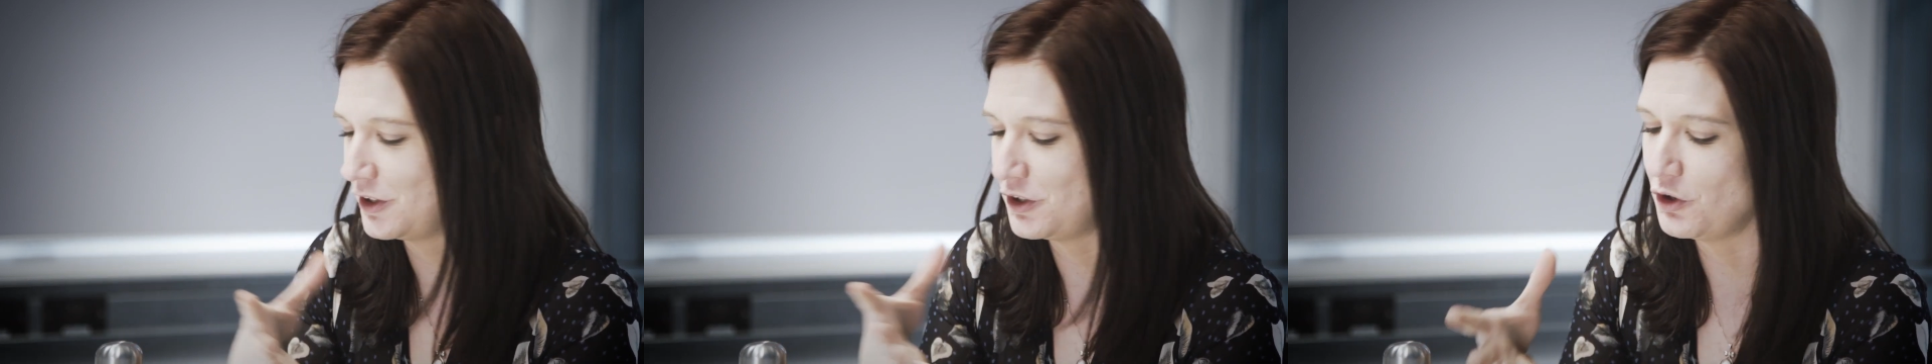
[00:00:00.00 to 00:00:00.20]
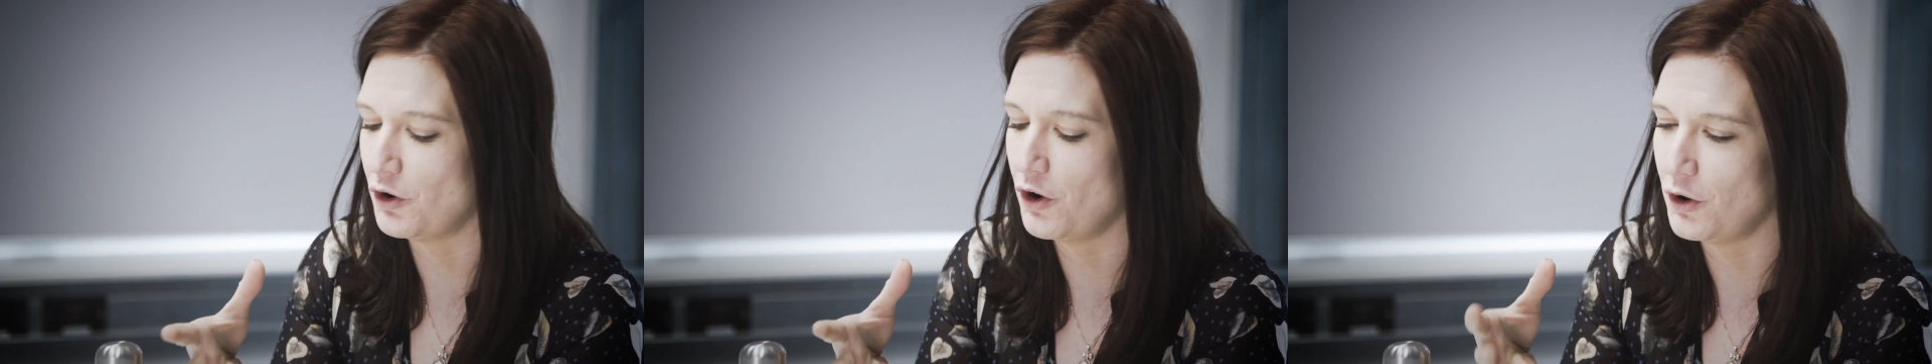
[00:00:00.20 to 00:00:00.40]

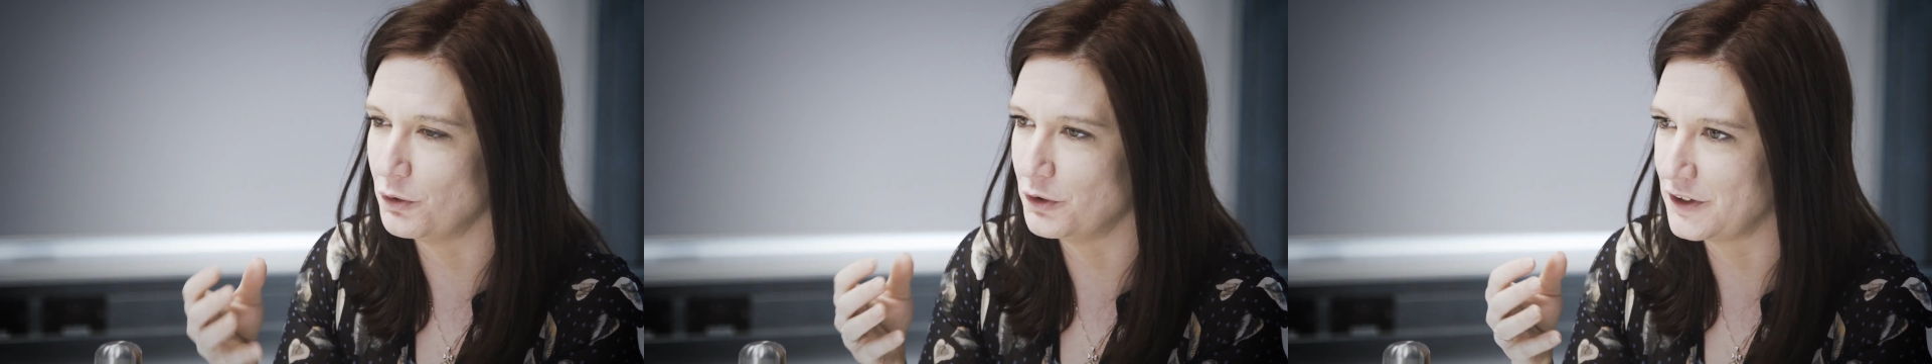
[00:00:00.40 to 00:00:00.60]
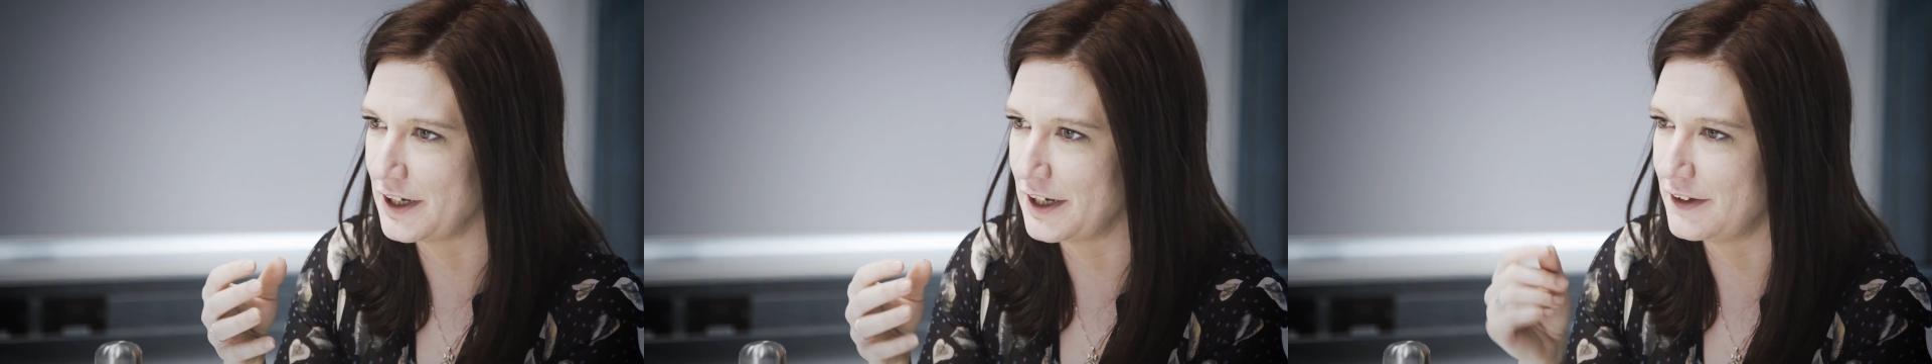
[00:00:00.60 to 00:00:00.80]
that you're
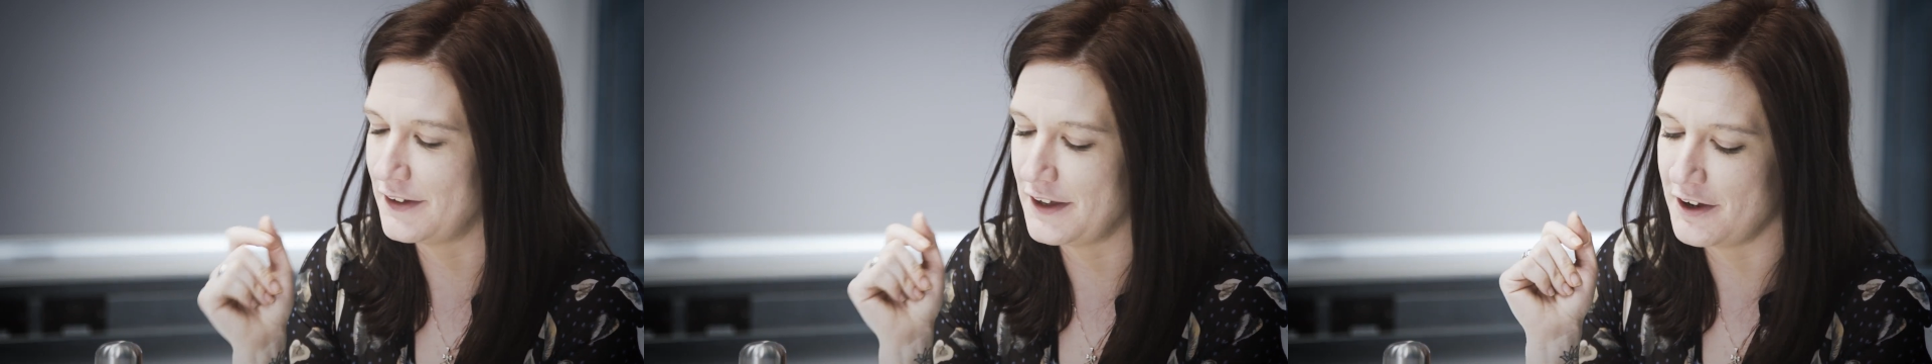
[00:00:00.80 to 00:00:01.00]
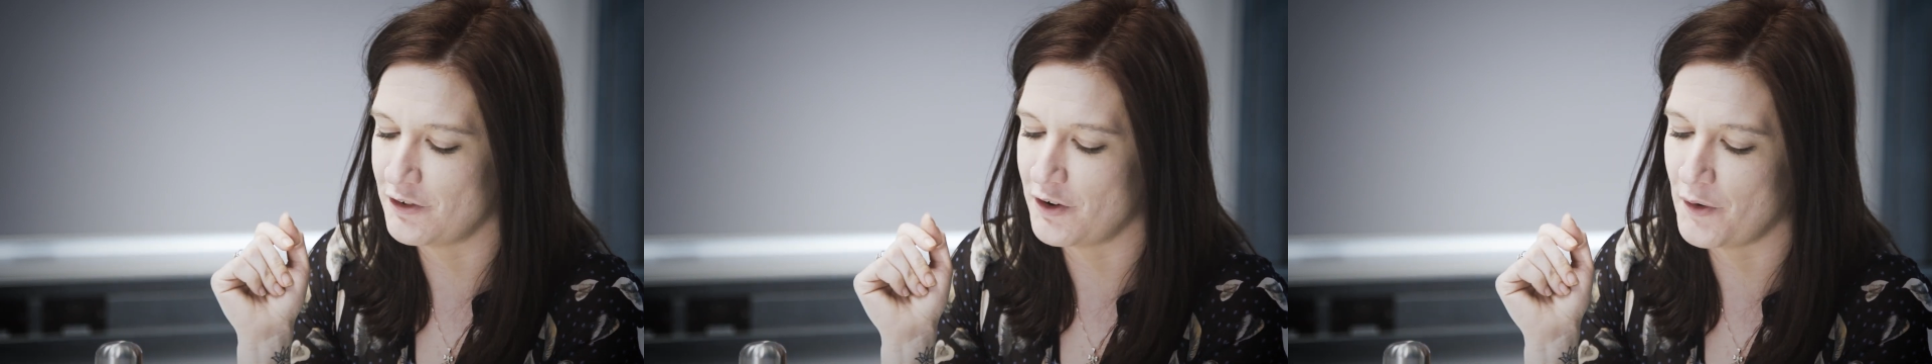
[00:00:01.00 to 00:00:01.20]
holding in
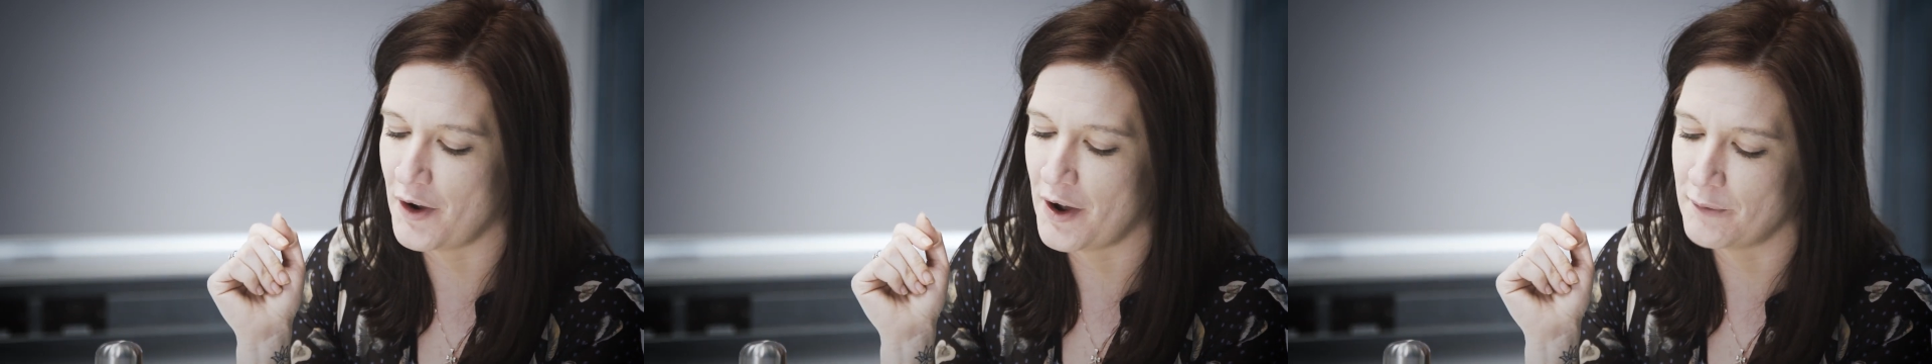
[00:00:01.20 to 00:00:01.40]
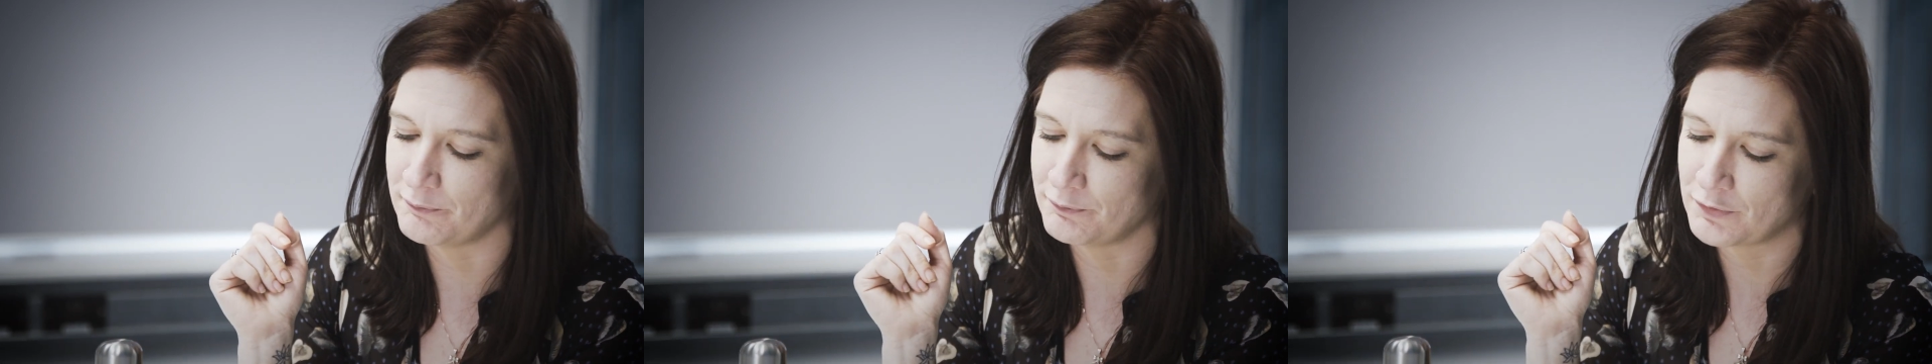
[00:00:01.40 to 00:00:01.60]
the hero
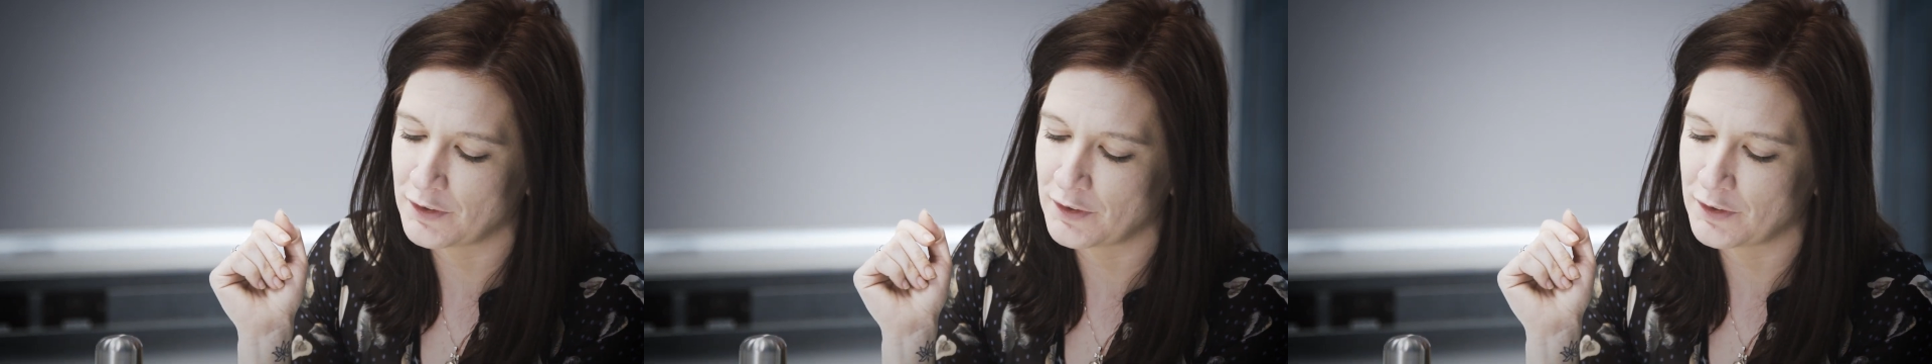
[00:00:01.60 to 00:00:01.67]
arm.